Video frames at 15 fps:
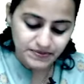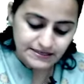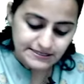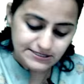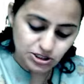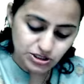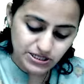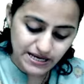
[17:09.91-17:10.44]

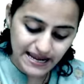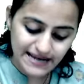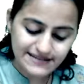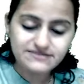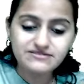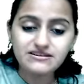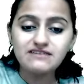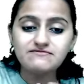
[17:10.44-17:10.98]
So, the
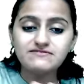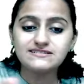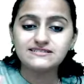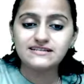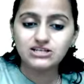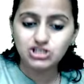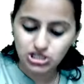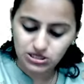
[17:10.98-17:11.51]

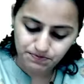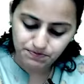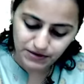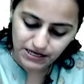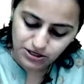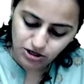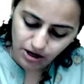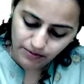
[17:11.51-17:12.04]
extravasation
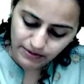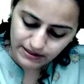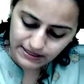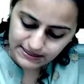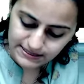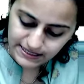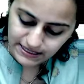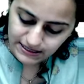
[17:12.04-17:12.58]

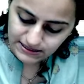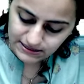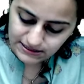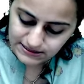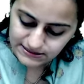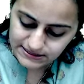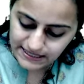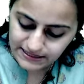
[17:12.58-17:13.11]
predominantly
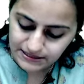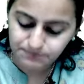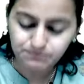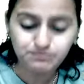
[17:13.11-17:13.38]
occurs at the